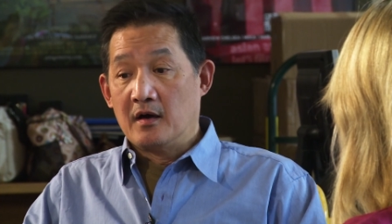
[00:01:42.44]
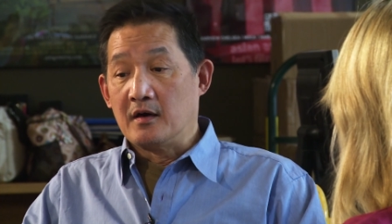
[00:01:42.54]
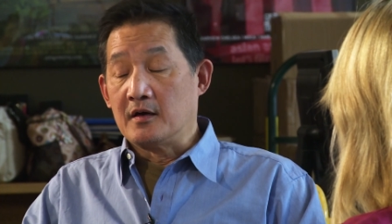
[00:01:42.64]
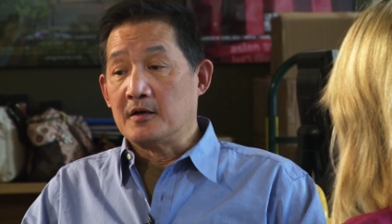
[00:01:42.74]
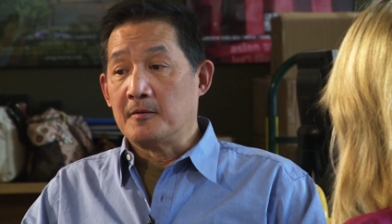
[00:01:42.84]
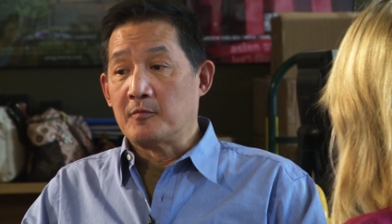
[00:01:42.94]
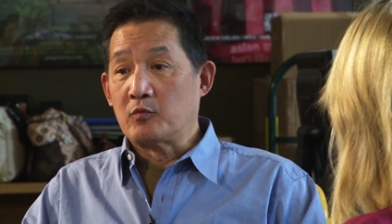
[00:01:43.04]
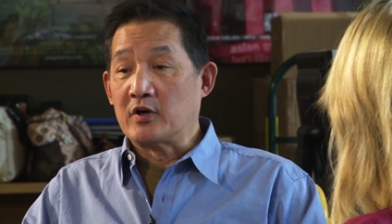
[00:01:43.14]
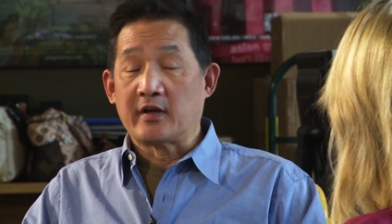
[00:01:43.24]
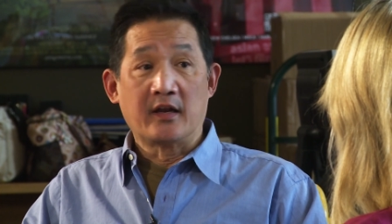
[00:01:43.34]
Um,
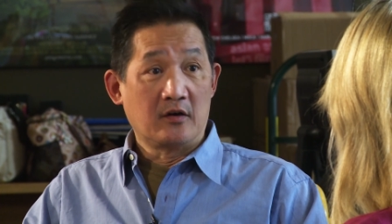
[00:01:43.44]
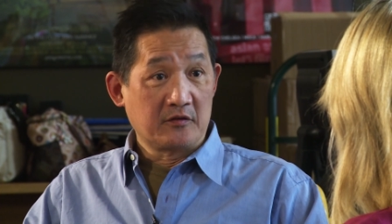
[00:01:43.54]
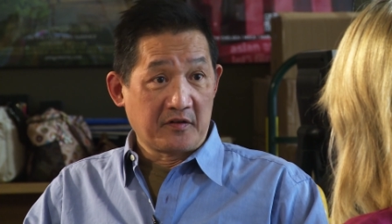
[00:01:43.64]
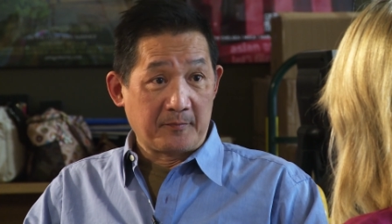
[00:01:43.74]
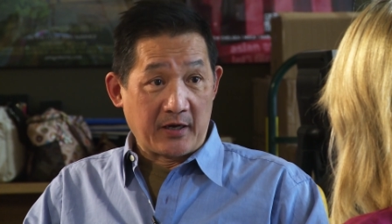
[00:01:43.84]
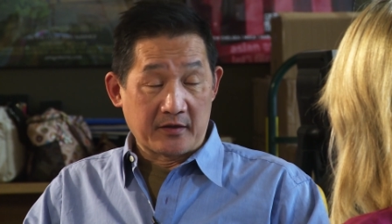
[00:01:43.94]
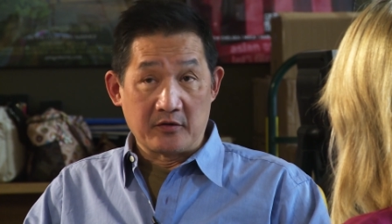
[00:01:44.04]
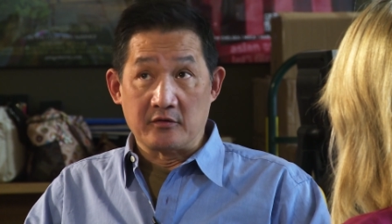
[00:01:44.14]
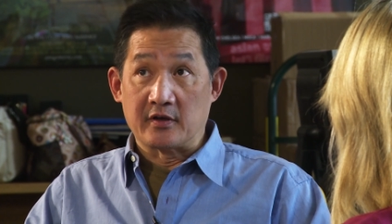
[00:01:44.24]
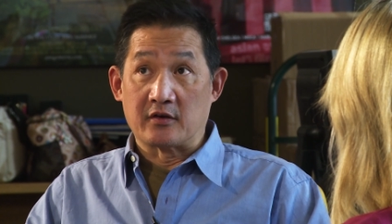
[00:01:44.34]
well, it all goes back
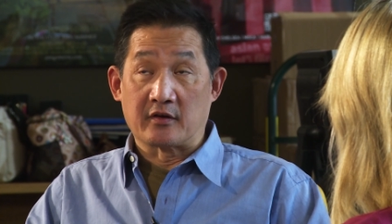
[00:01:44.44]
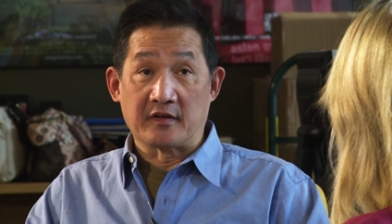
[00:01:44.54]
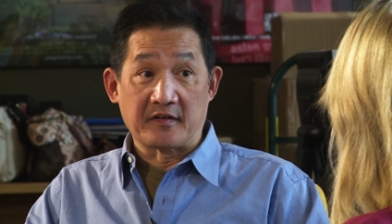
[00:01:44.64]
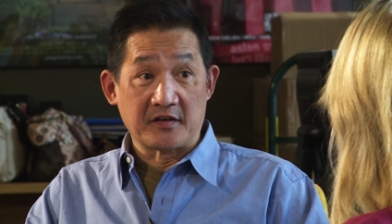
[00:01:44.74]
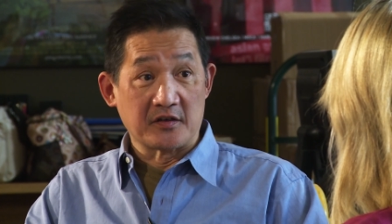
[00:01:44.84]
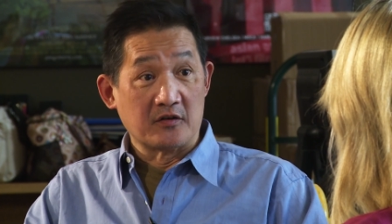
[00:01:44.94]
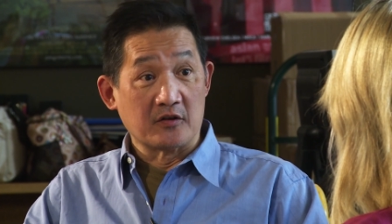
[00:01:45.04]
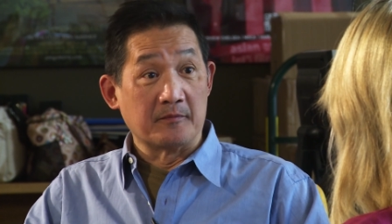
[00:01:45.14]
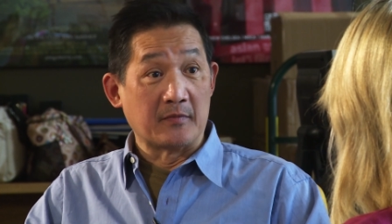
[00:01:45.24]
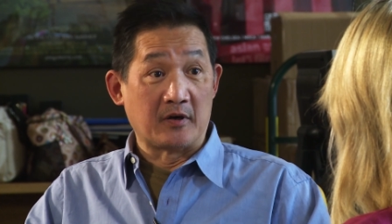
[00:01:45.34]
to an organization
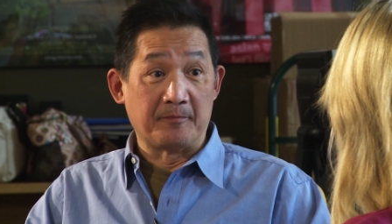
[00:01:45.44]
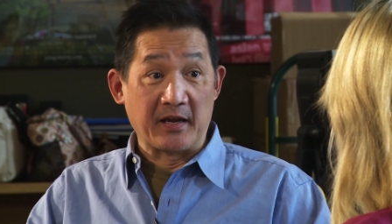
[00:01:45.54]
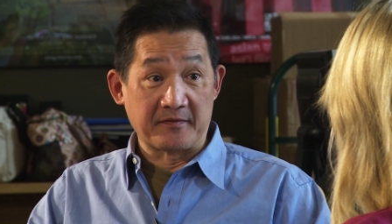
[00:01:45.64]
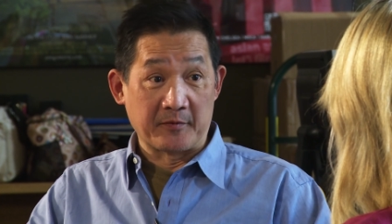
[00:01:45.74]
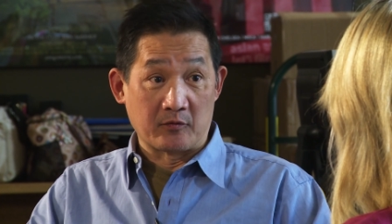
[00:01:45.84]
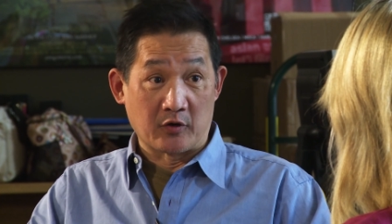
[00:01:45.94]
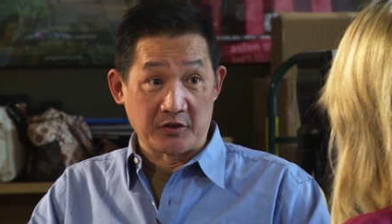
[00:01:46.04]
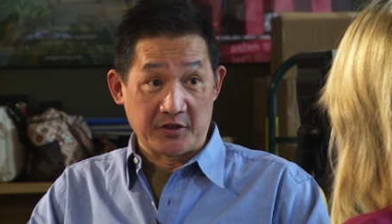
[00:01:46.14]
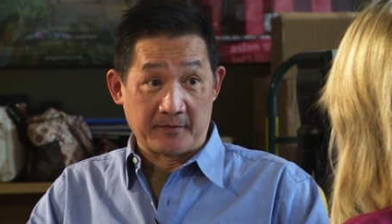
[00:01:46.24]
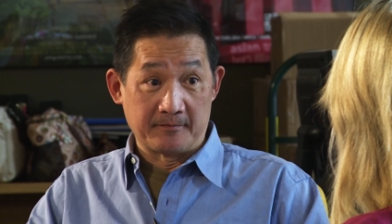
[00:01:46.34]
called um, Basement
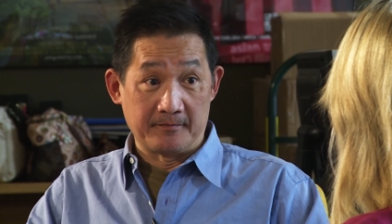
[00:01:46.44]
Workshop.